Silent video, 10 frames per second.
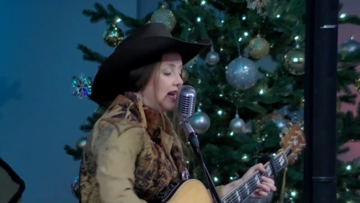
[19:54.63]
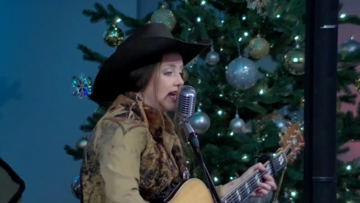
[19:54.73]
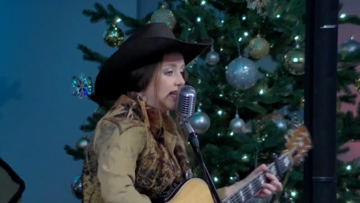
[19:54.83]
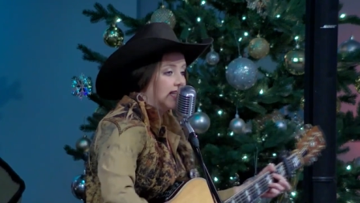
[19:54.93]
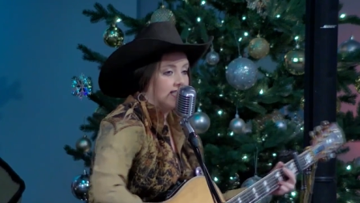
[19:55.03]

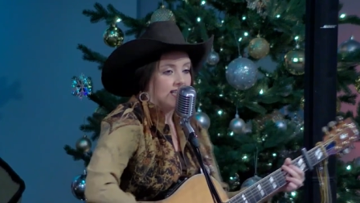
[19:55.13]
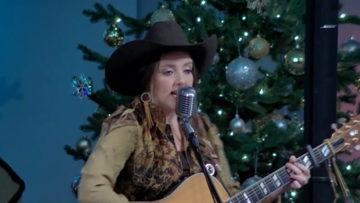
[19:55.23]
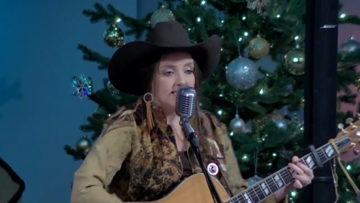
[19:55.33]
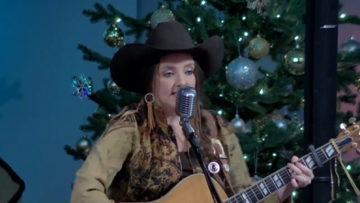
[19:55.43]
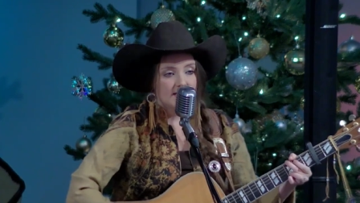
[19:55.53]
His
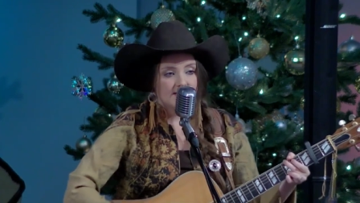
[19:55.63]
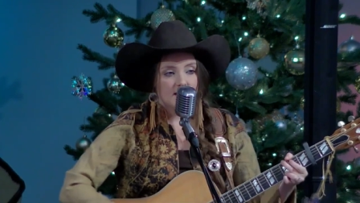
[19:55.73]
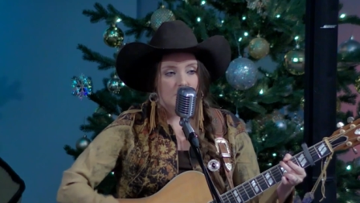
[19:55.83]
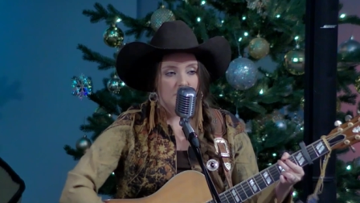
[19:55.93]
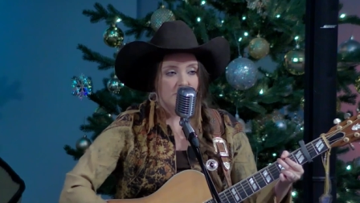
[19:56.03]
dad said,
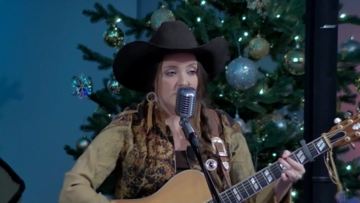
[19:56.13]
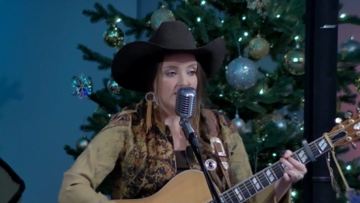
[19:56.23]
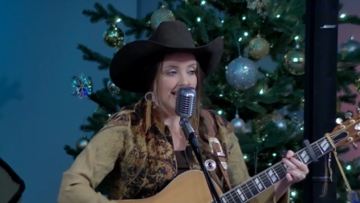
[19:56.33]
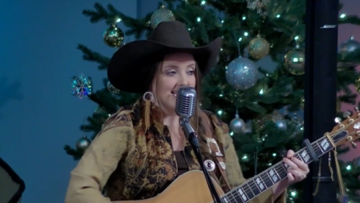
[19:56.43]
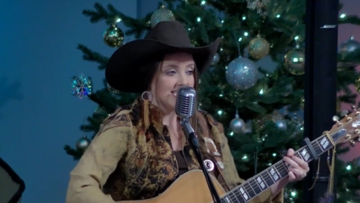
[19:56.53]
Son, we
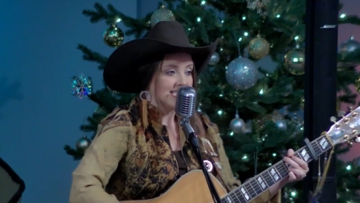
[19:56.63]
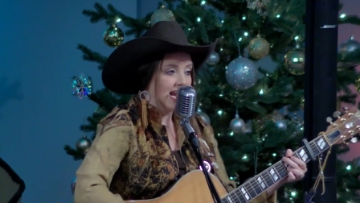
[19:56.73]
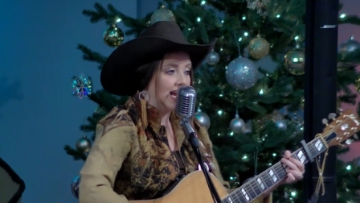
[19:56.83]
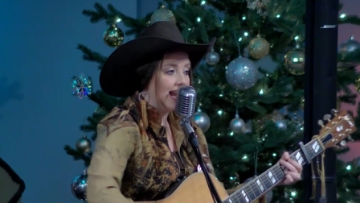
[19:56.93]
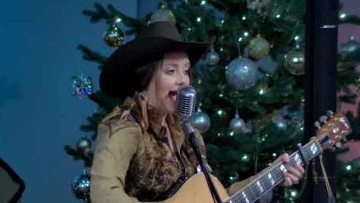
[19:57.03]
just can't
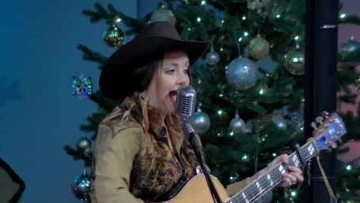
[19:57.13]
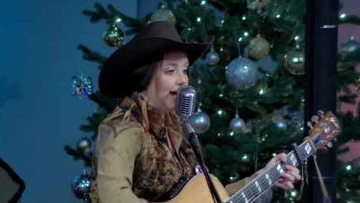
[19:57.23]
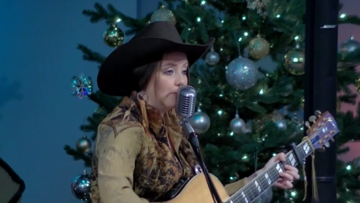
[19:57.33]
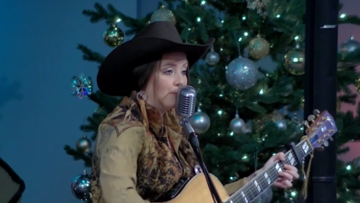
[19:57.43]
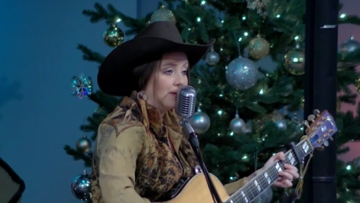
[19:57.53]
stand
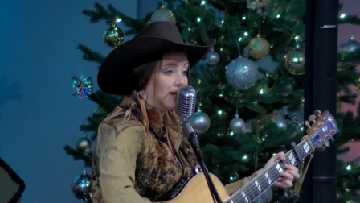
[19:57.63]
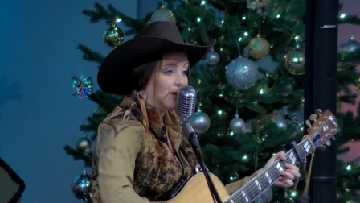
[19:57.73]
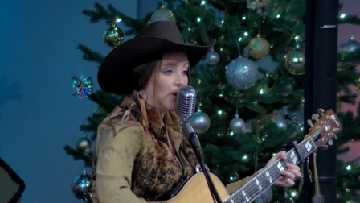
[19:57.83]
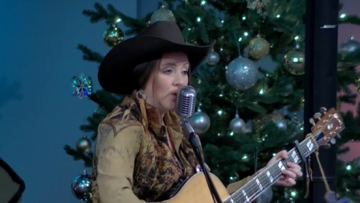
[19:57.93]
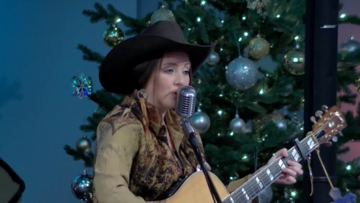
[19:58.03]
having
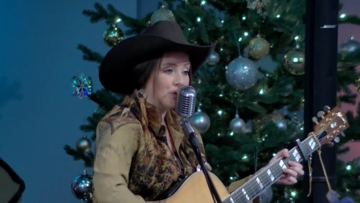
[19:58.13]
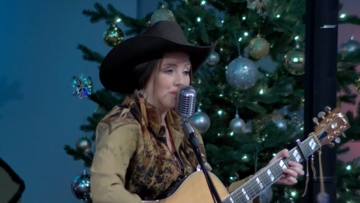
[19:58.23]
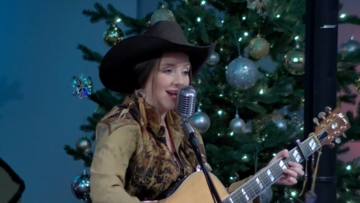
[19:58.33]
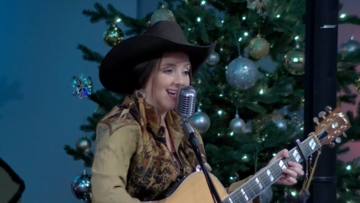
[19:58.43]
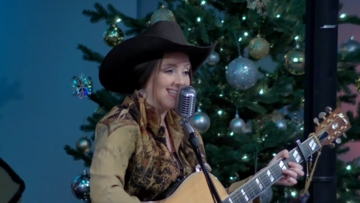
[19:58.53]
mediocre
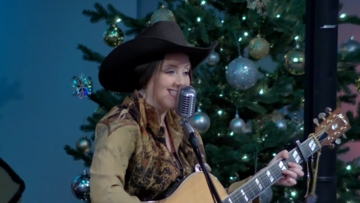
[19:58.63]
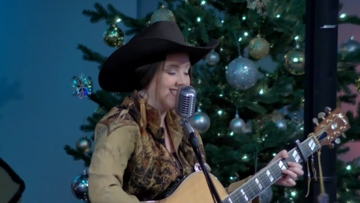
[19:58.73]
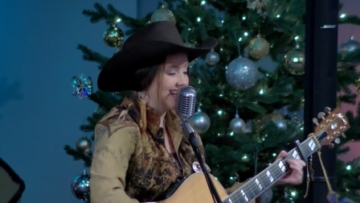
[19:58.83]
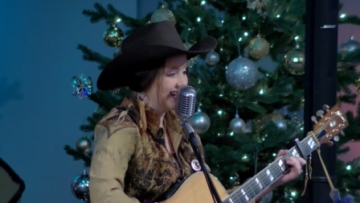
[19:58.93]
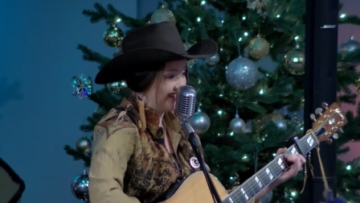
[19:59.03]
man
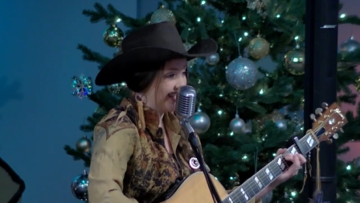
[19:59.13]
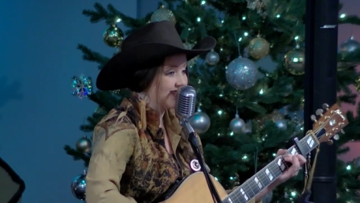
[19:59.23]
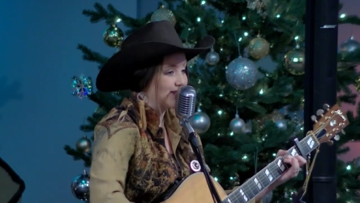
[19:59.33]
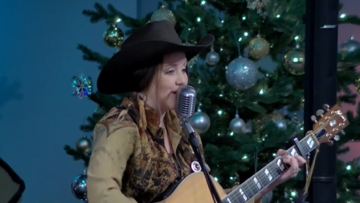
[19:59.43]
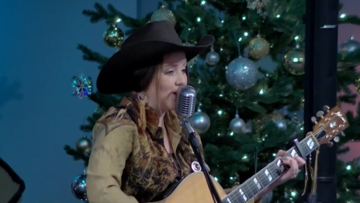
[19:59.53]
selling
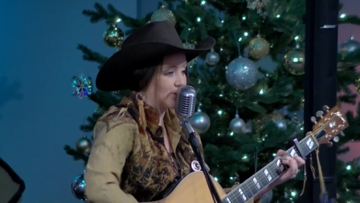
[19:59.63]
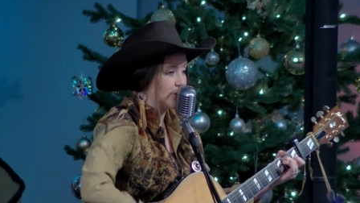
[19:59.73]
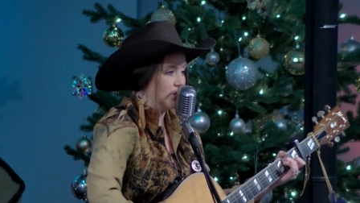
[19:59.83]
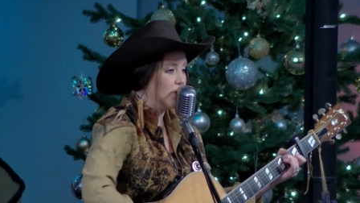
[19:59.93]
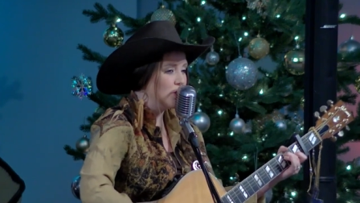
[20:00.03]
things at
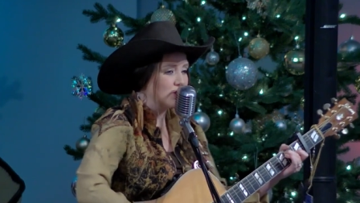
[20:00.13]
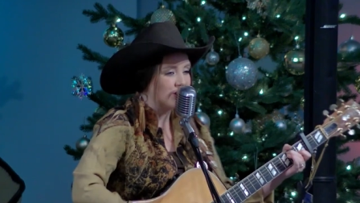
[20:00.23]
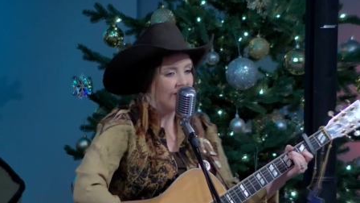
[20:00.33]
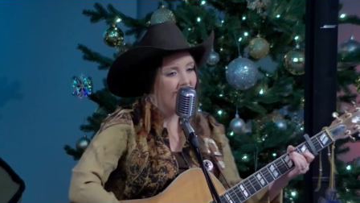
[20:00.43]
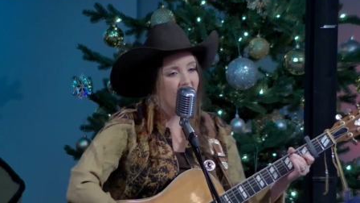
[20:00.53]
auction
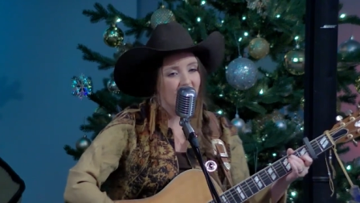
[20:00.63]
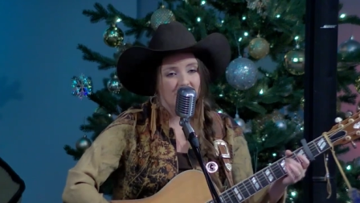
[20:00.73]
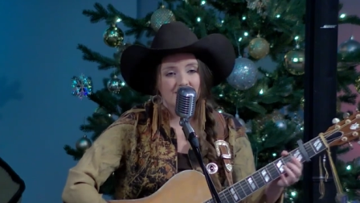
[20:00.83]
using our good